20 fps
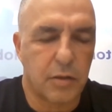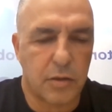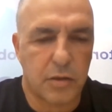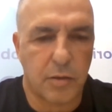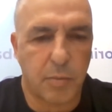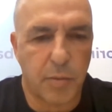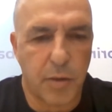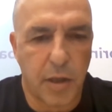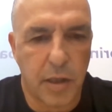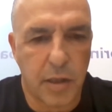
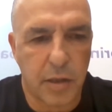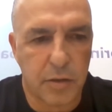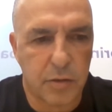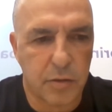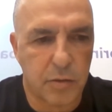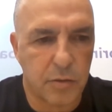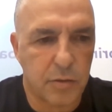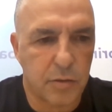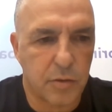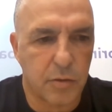
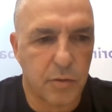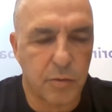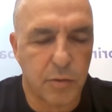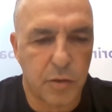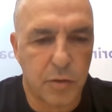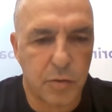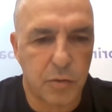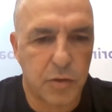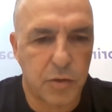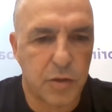suppliers on
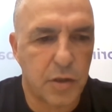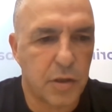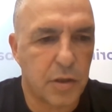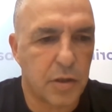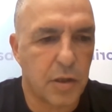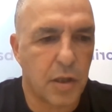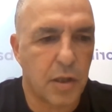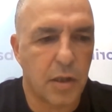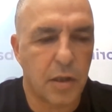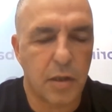
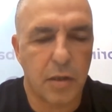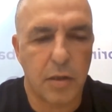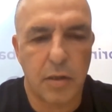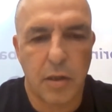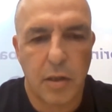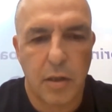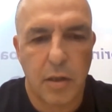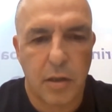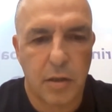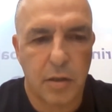reducing
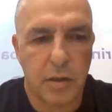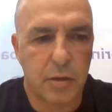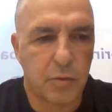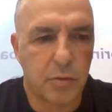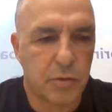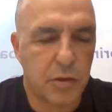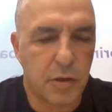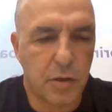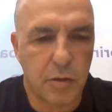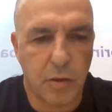
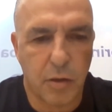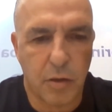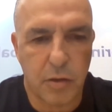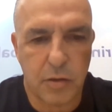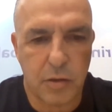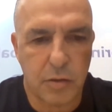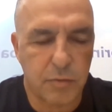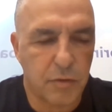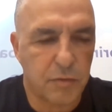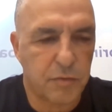
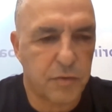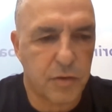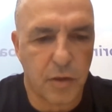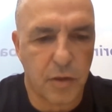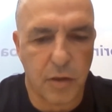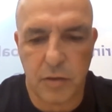costs. And we